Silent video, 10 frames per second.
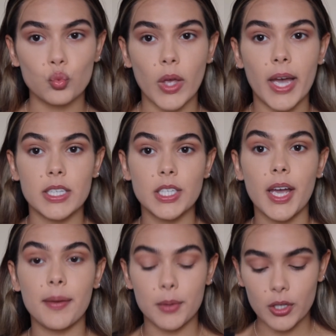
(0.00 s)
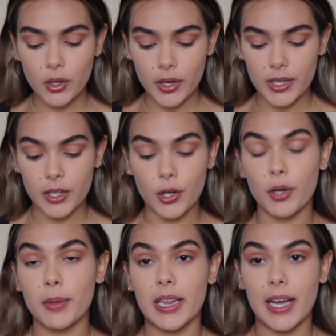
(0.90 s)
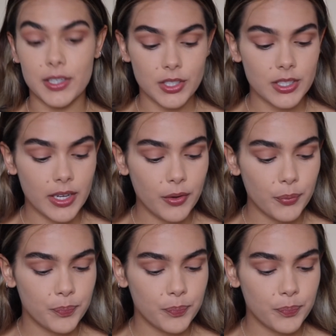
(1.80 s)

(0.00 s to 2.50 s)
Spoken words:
actually I'm gonna go ahead and curl my lashes now.